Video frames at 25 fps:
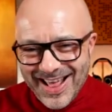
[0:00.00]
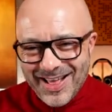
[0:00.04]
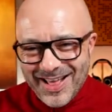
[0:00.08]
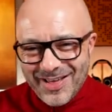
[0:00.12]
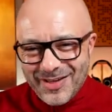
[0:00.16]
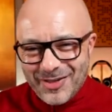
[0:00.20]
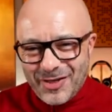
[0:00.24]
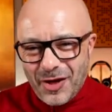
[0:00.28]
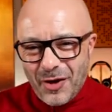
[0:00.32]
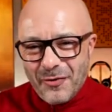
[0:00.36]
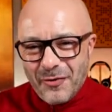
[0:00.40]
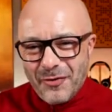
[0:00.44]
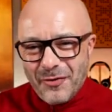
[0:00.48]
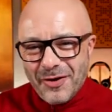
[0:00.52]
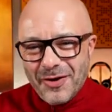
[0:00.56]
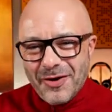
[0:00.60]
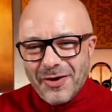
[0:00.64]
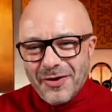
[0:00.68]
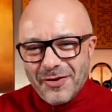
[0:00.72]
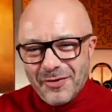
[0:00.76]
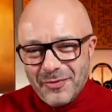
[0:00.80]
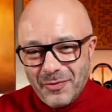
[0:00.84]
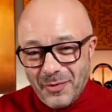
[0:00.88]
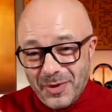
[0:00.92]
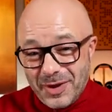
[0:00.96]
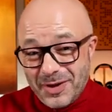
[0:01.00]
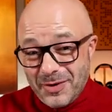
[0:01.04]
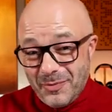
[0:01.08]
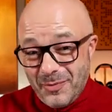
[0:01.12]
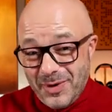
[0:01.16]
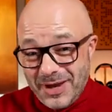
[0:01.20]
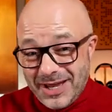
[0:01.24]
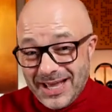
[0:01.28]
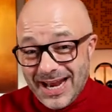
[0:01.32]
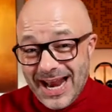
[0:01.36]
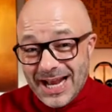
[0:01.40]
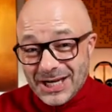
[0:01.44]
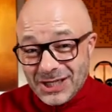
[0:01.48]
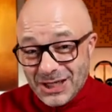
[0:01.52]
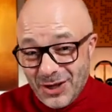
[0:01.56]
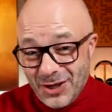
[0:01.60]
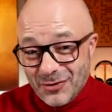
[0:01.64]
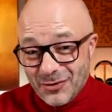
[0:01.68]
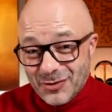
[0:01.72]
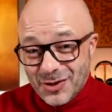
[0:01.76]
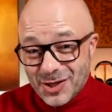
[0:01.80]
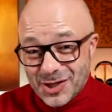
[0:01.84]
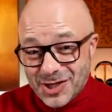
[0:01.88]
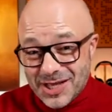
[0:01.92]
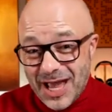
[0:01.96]
So we can actually
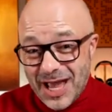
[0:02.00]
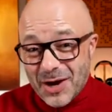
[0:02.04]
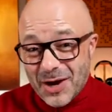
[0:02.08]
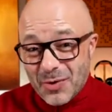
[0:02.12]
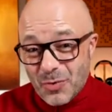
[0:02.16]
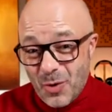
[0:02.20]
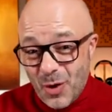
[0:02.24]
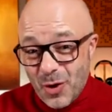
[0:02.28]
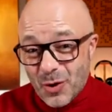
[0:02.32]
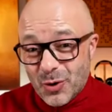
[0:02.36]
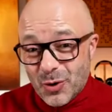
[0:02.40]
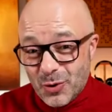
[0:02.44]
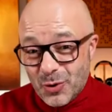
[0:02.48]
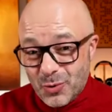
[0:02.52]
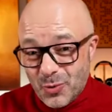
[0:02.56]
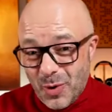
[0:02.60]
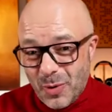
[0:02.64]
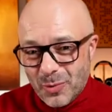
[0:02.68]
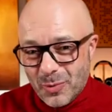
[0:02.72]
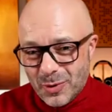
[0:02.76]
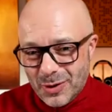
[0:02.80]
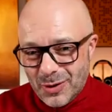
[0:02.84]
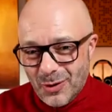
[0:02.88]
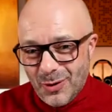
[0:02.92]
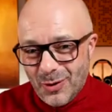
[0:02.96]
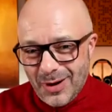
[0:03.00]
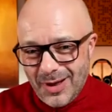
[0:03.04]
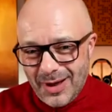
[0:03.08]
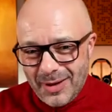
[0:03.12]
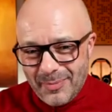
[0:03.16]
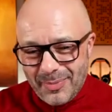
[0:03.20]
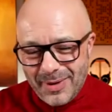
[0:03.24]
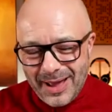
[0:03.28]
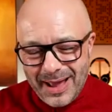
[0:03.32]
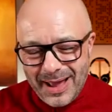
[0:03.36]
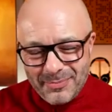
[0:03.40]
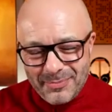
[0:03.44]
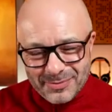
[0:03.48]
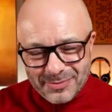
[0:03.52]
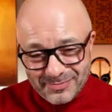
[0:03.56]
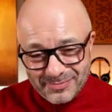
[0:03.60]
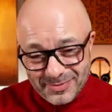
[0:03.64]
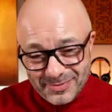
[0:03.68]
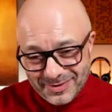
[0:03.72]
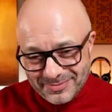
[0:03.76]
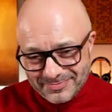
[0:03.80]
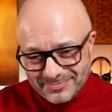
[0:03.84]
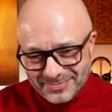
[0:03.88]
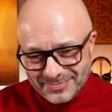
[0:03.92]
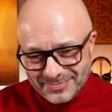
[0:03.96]
understand what a good one would look like, perhaps. But